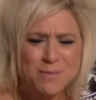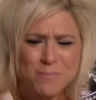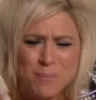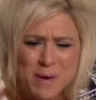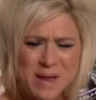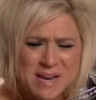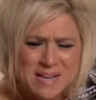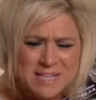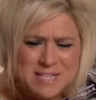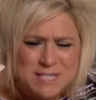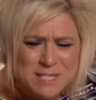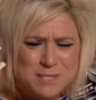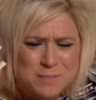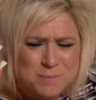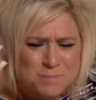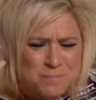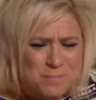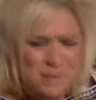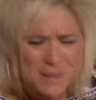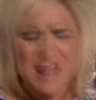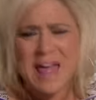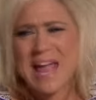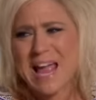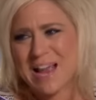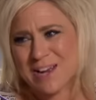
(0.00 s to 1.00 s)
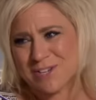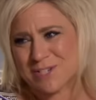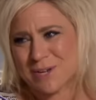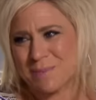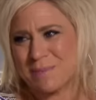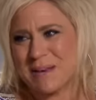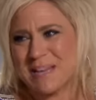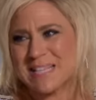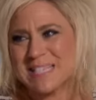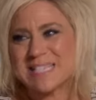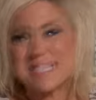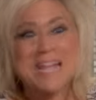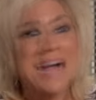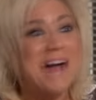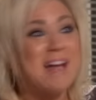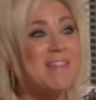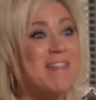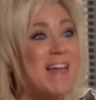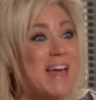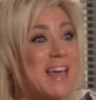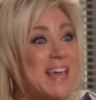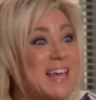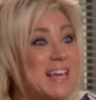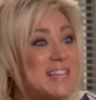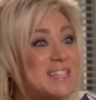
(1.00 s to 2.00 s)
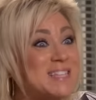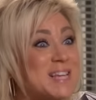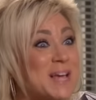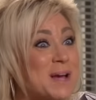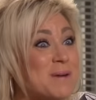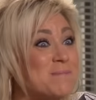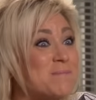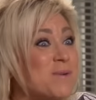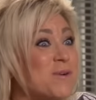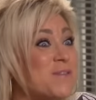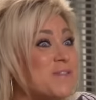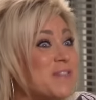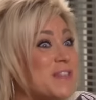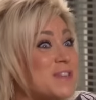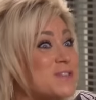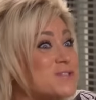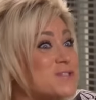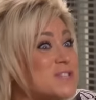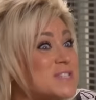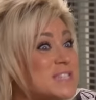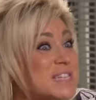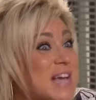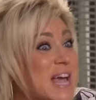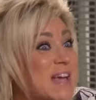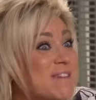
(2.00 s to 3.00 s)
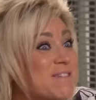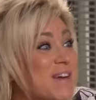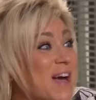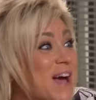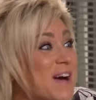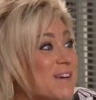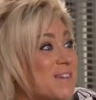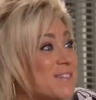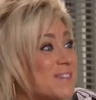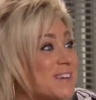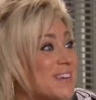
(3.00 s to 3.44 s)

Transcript: When Splash? I mean, it's not like it's like a movie that just came out.